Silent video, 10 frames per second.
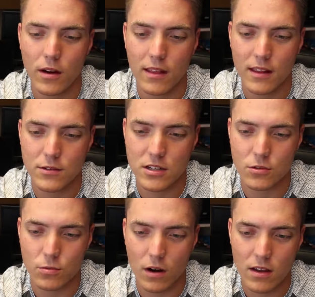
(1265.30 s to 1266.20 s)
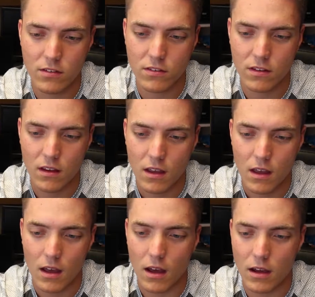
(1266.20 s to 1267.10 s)
want anything that was going to rust.
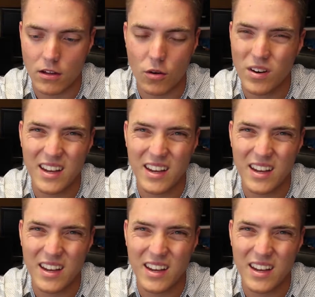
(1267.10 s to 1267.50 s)
You don't